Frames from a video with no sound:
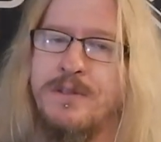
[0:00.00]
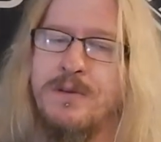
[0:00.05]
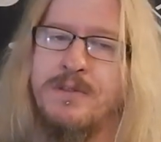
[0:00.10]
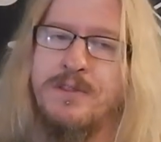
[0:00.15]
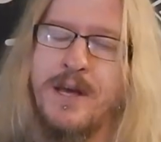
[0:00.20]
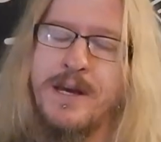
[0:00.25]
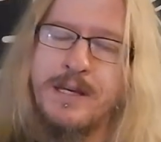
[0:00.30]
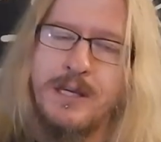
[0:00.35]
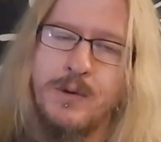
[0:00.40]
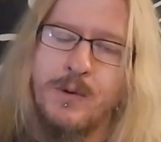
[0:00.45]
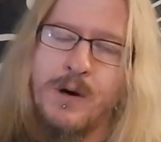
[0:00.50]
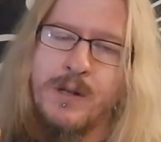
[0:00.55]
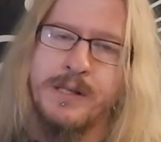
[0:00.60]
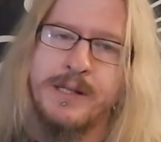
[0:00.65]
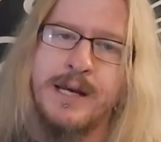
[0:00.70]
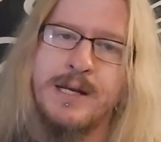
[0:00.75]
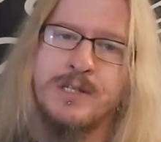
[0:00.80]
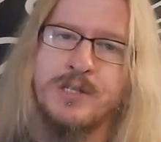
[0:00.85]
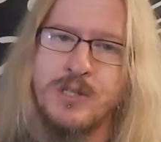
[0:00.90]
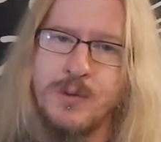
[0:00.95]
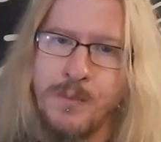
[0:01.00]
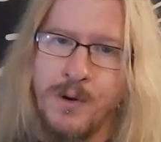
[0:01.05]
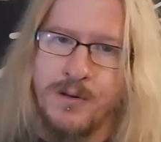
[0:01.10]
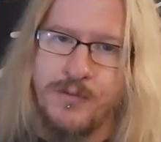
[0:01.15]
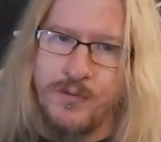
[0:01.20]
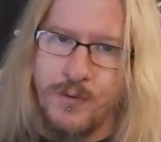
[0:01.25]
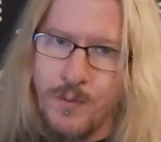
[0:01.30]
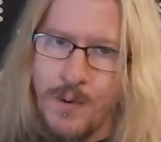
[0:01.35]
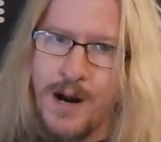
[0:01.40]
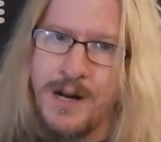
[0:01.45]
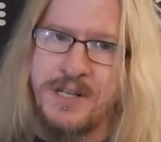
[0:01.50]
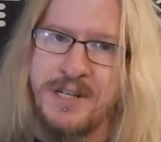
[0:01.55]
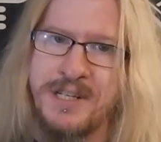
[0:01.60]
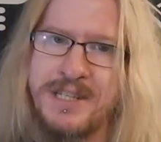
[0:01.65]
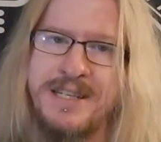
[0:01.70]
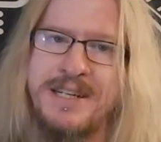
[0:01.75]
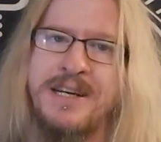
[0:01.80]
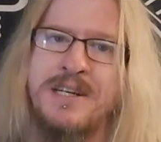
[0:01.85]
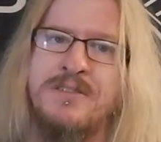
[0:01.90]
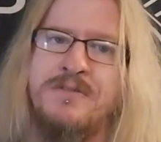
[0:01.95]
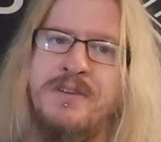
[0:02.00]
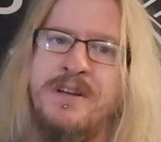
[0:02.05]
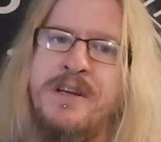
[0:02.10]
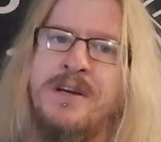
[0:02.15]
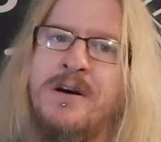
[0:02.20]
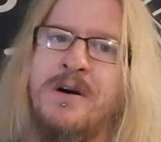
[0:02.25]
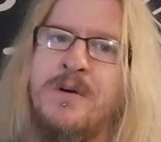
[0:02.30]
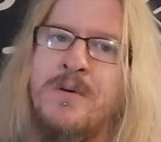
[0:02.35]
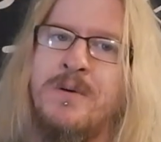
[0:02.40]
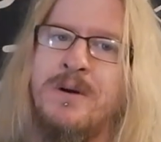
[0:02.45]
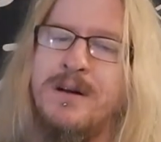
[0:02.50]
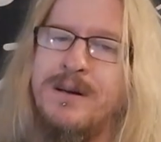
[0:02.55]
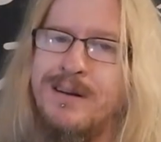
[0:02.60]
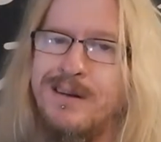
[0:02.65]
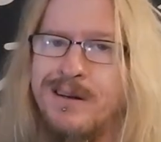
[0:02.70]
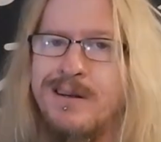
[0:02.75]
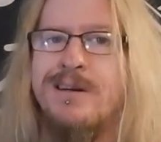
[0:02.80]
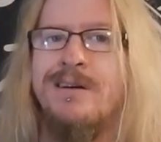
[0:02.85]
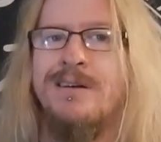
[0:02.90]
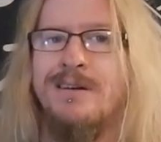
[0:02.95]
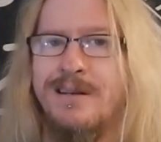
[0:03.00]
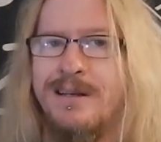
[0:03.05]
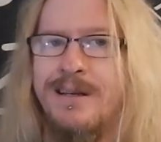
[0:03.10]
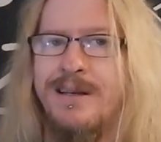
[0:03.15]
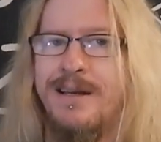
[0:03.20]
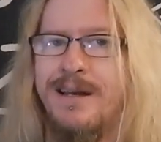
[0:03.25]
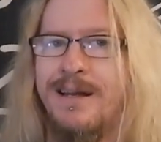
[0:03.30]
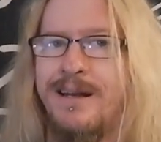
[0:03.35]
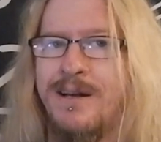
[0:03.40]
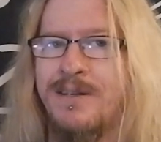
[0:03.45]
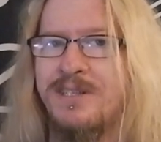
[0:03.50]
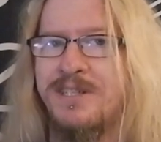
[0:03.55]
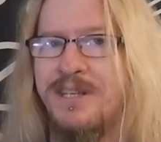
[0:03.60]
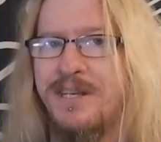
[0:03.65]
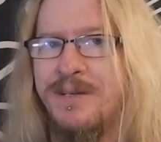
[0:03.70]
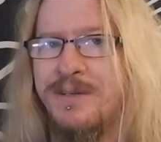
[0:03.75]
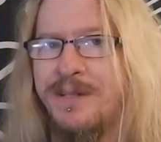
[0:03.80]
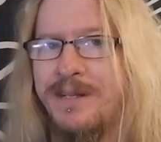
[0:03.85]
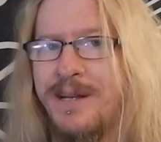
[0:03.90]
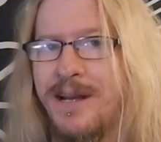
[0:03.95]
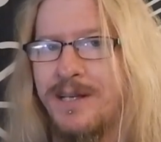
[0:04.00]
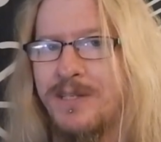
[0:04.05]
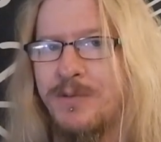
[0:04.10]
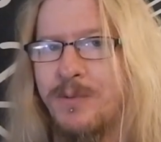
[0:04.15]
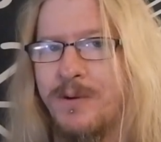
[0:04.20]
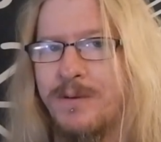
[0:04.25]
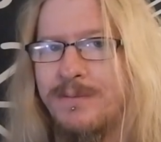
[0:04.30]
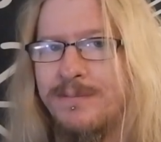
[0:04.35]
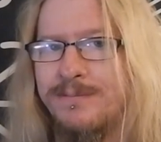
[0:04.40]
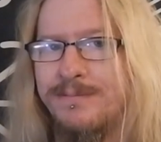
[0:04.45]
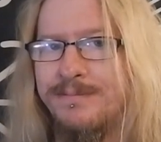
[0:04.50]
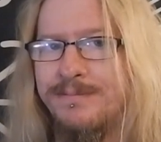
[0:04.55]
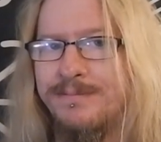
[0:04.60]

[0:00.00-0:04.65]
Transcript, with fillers: So thank you all again so much for watching today's video, and I'll see you in the next one.